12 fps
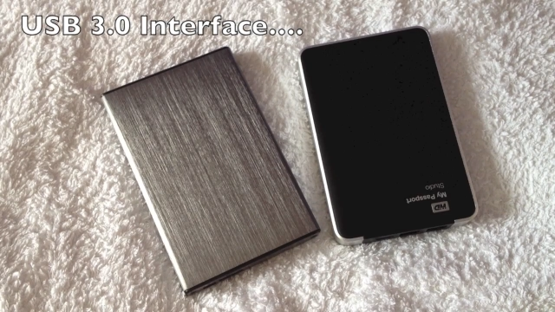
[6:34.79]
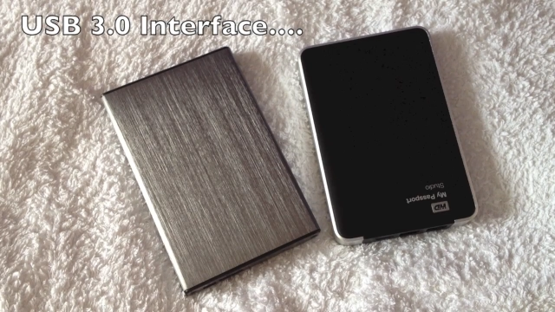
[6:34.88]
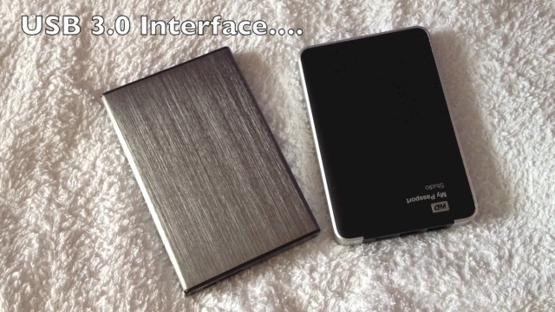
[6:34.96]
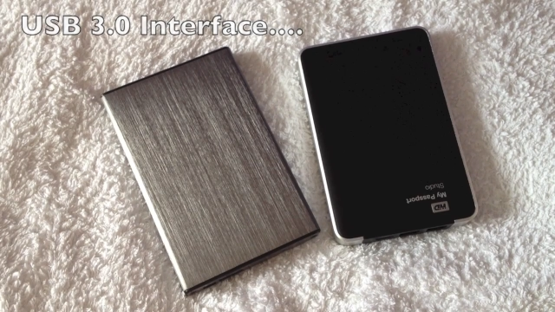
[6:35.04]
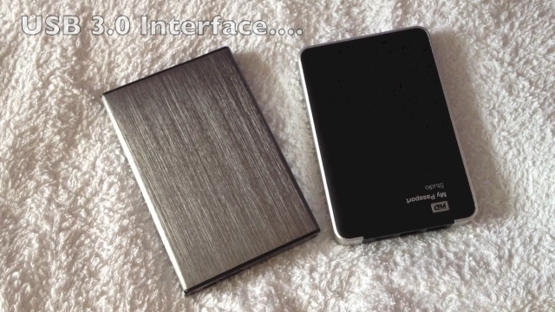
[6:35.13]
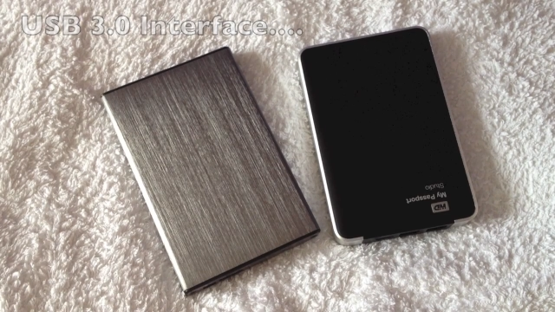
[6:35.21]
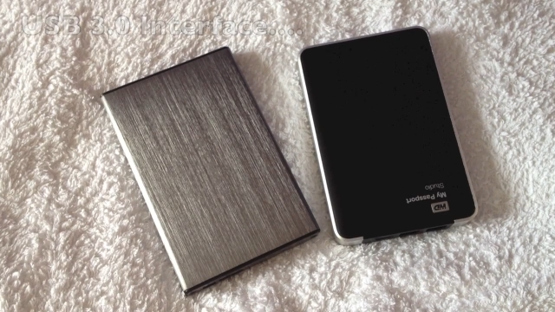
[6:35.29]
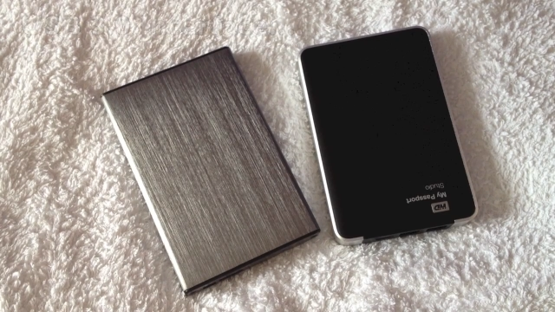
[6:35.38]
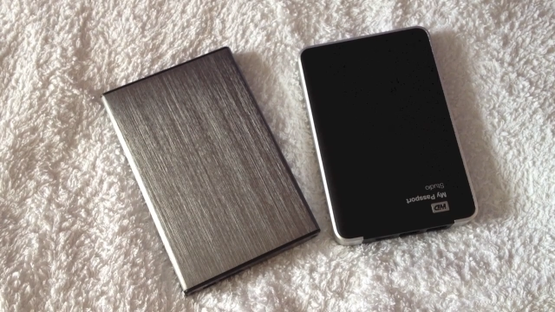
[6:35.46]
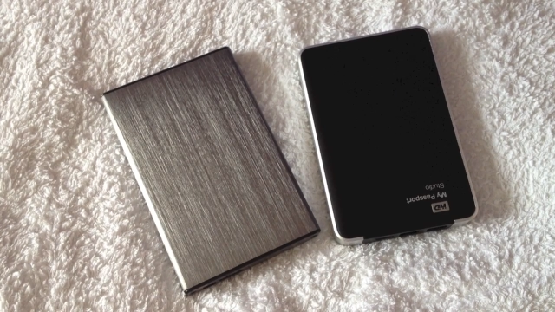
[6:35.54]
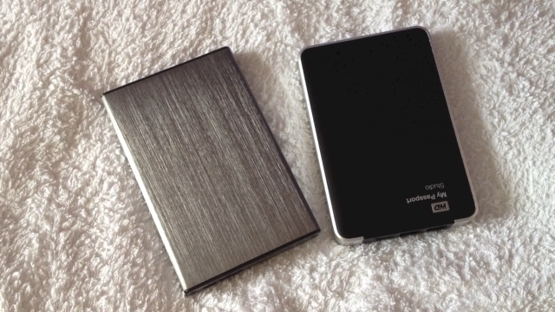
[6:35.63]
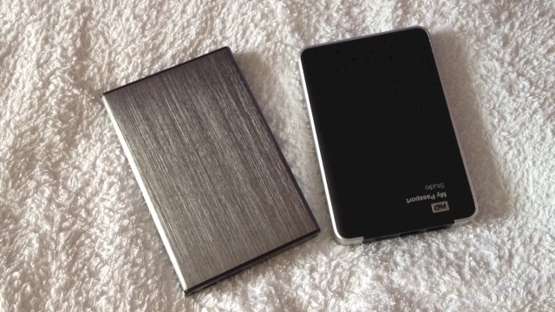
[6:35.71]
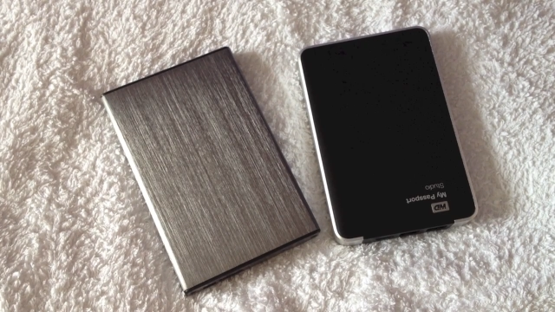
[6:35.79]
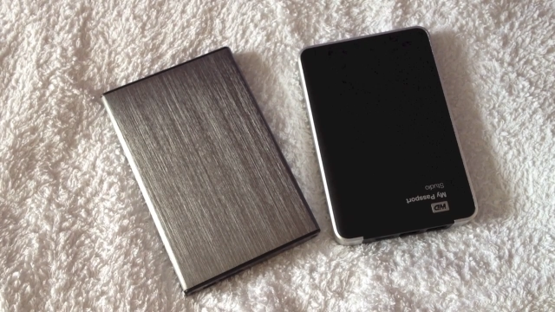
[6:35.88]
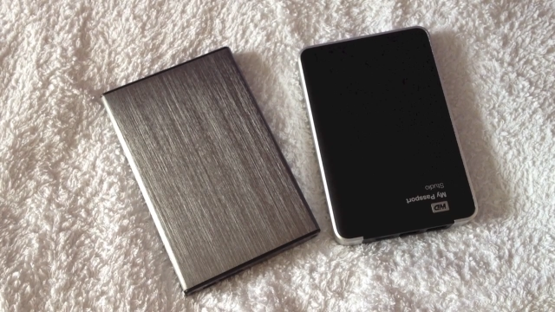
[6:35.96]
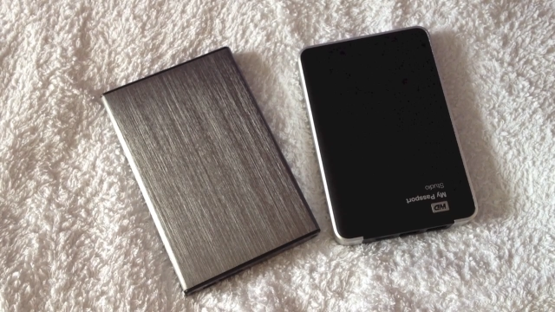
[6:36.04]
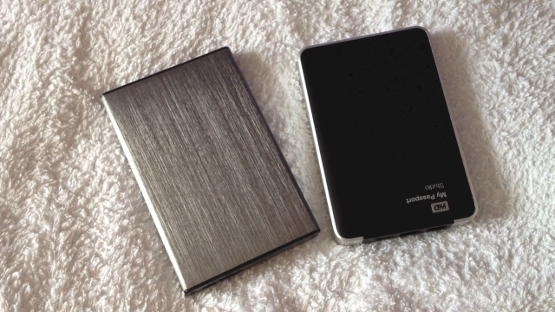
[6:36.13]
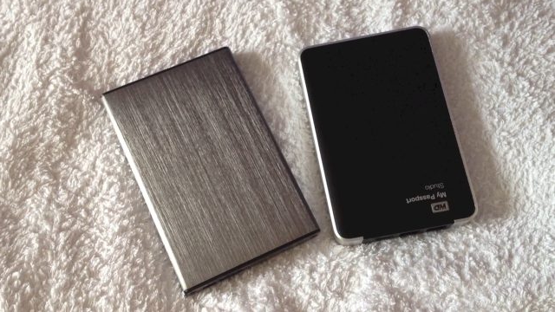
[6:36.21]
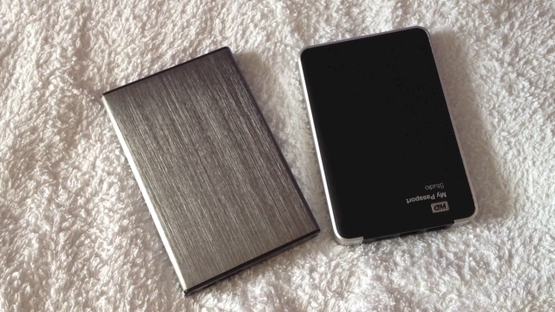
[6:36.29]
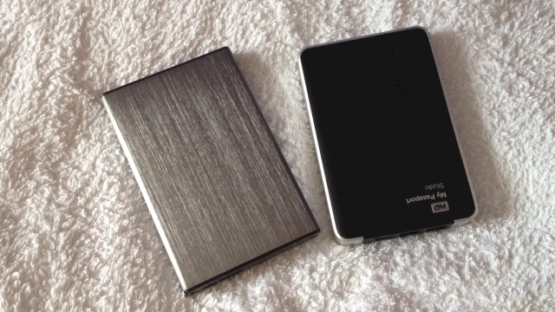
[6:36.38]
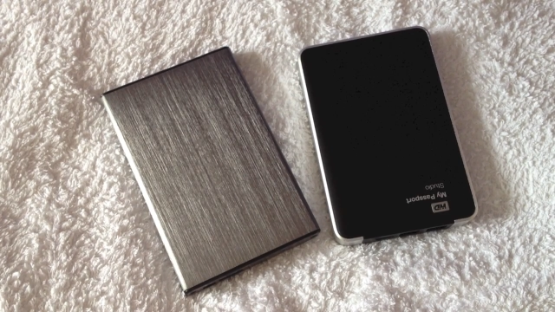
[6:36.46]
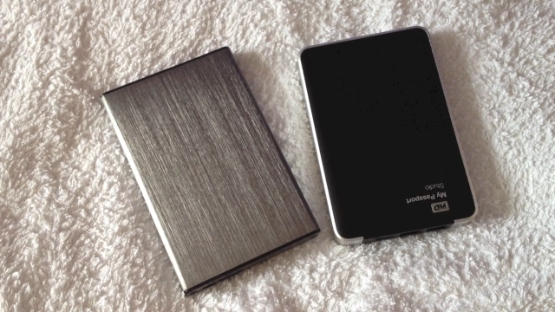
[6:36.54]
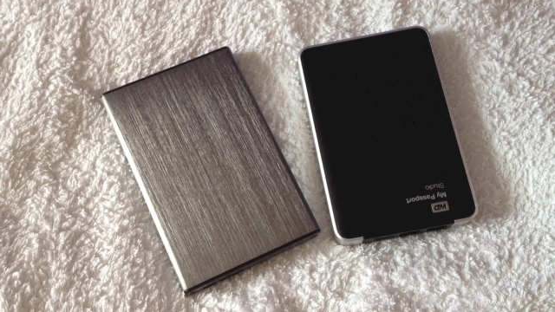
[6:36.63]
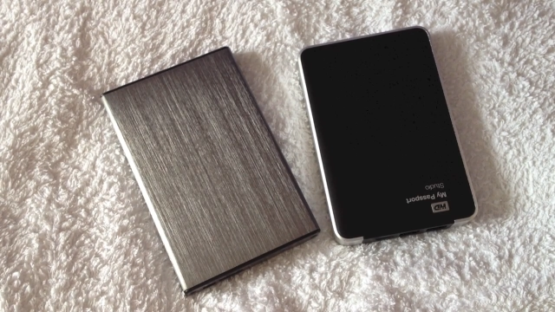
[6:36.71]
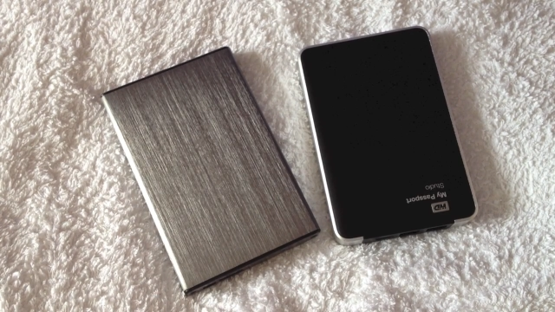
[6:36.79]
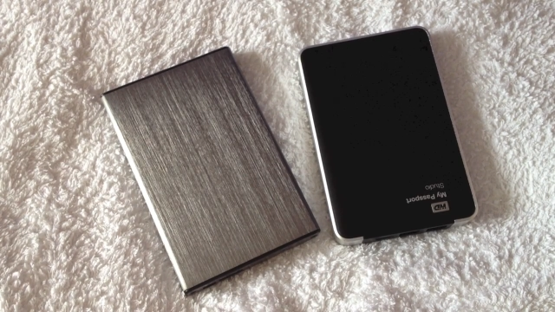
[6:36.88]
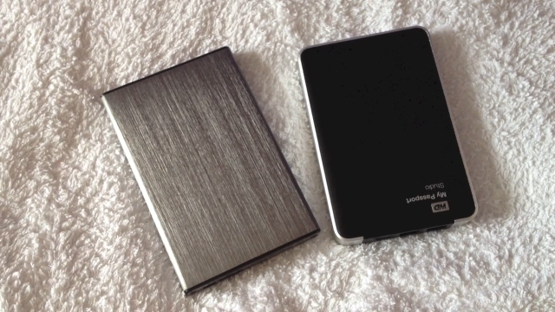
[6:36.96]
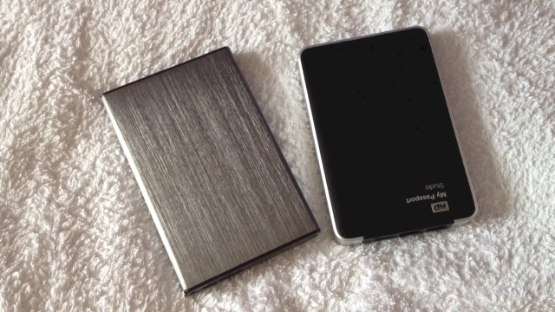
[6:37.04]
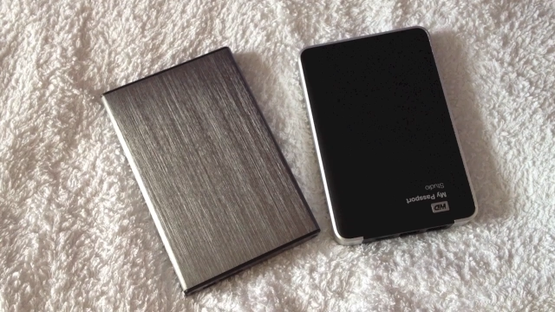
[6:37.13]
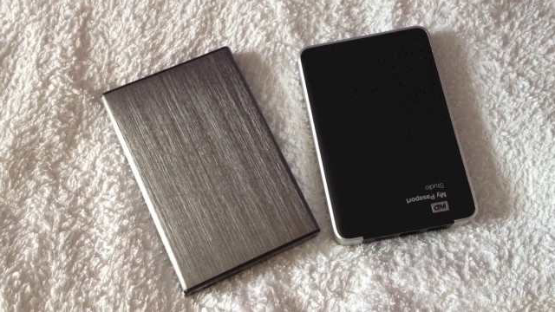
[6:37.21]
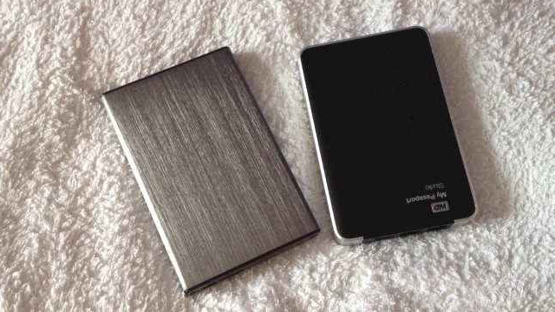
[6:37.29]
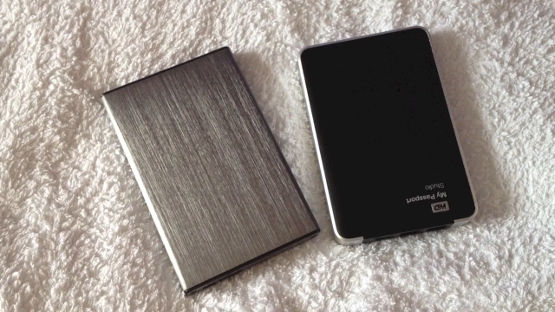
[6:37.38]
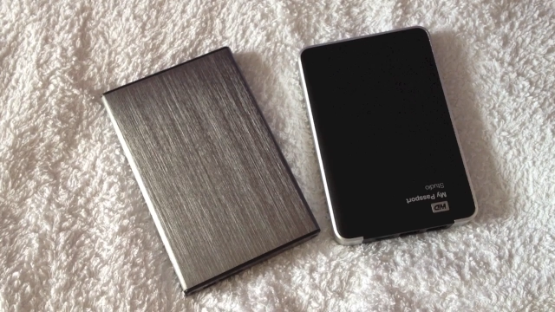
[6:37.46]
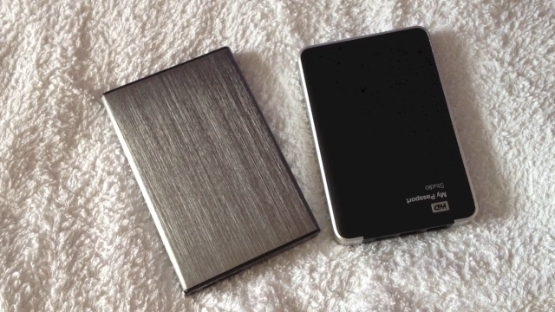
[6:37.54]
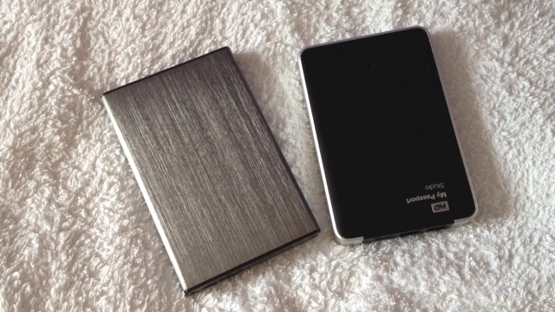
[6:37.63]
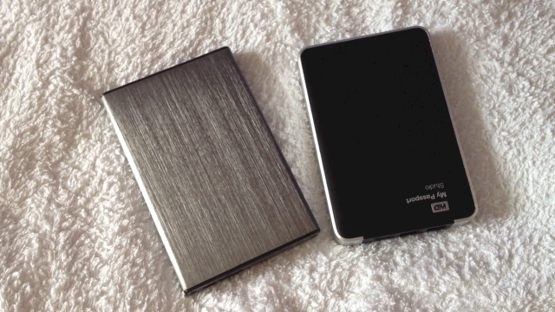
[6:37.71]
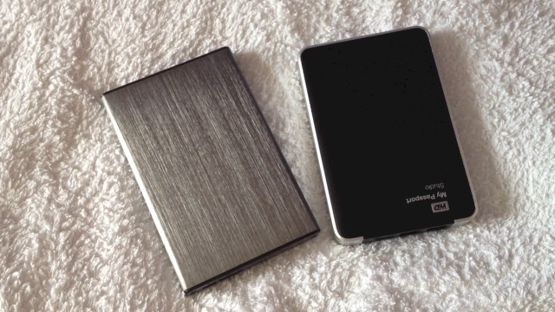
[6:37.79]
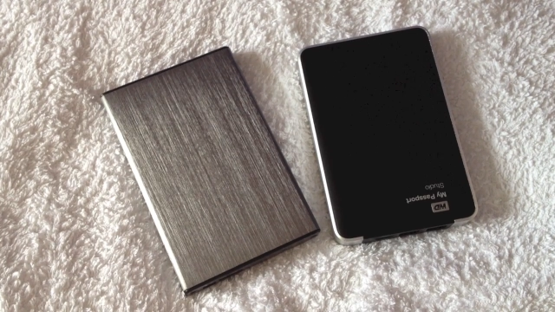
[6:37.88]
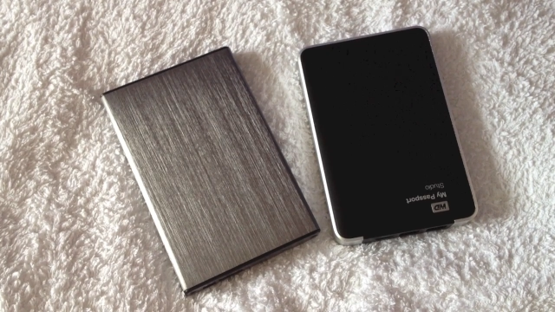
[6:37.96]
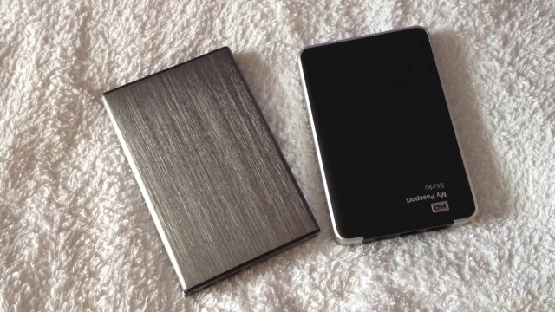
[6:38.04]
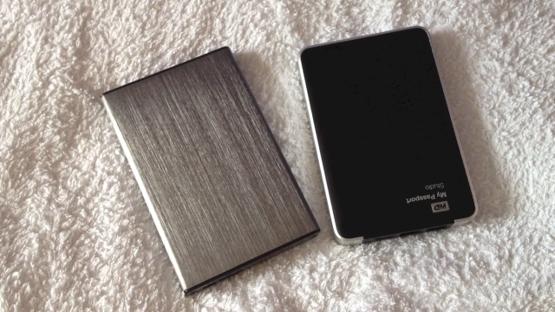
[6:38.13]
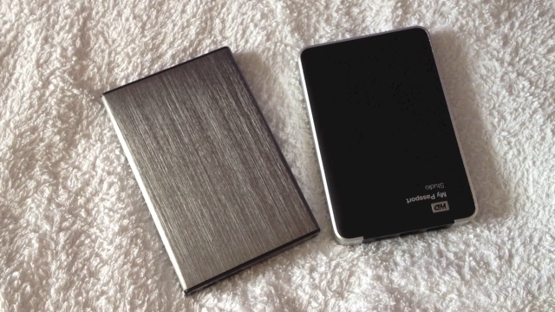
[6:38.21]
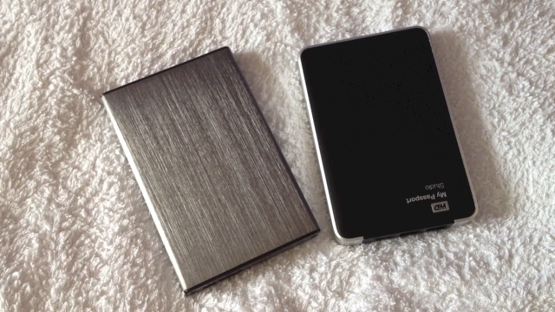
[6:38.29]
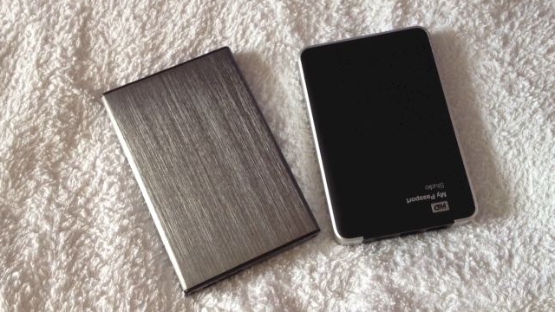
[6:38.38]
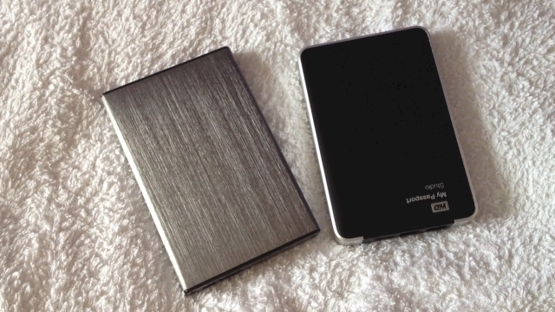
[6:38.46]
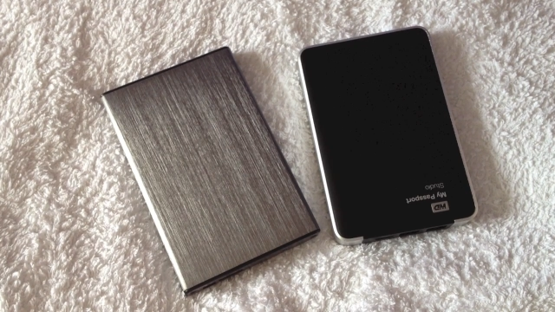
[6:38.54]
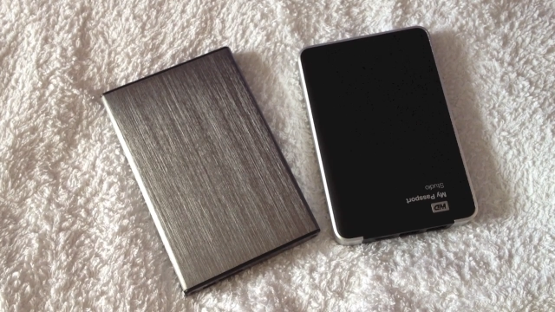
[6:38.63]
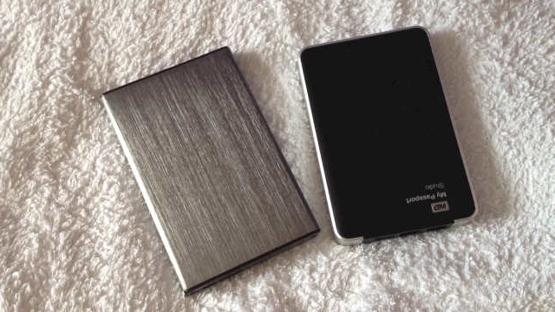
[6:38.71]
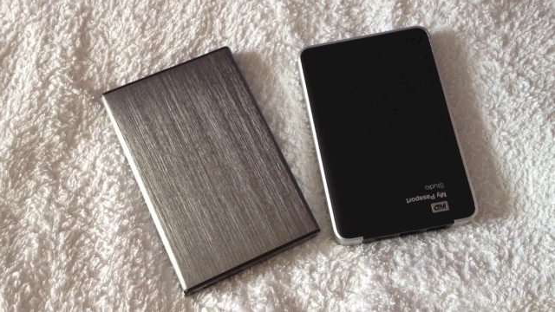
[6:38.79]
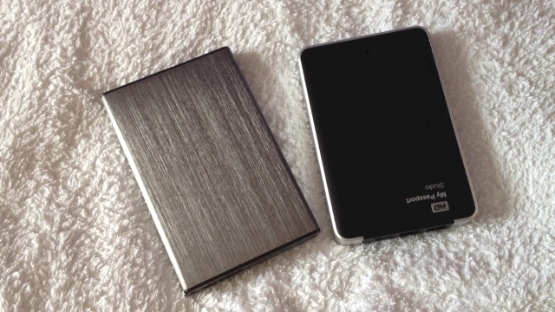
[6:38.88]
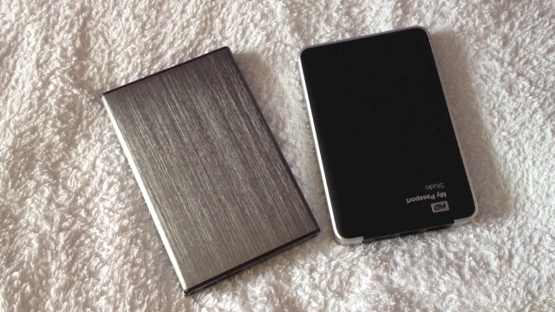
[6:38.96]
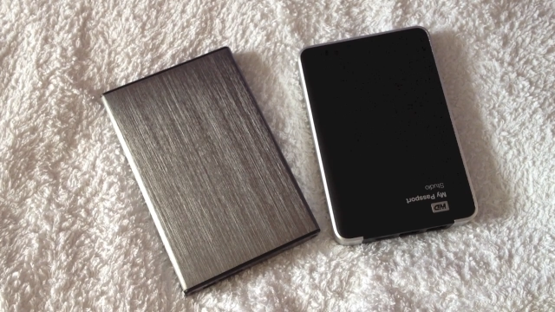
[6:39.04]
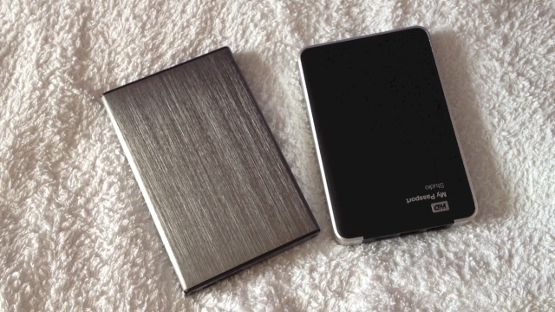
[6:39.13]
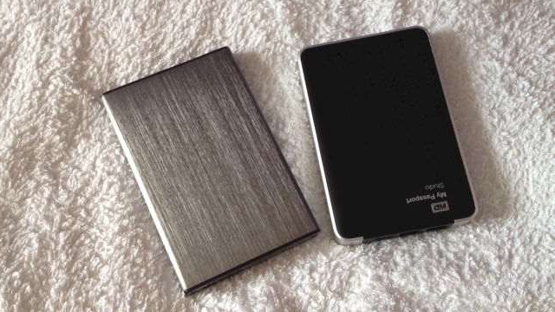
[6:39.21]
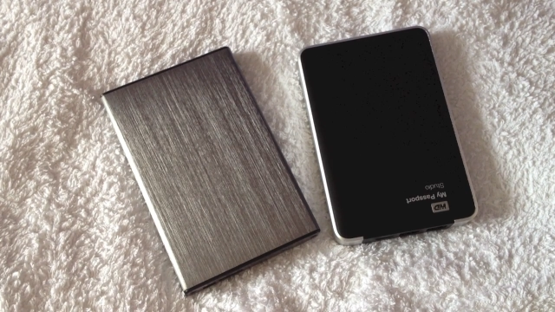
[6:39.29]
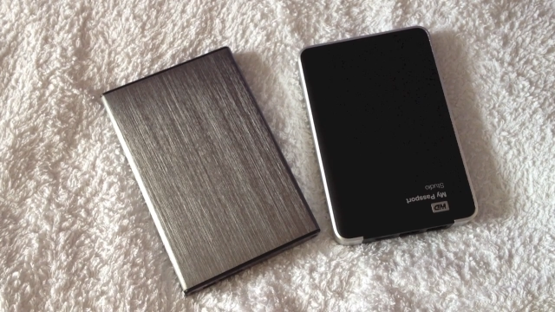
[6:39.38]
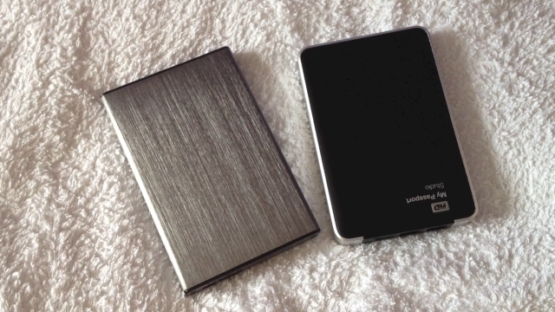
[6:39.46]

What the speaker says: Nobody's mouth can be seen.